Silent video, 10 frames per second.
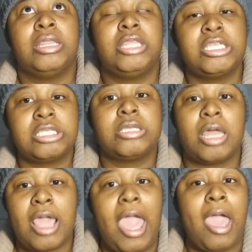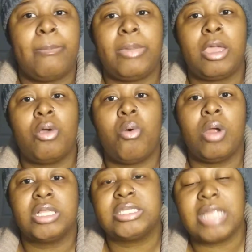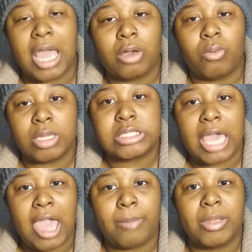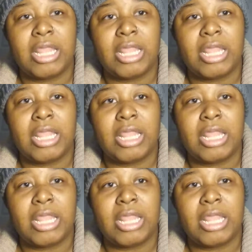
this is going to happen or it's not going to happen.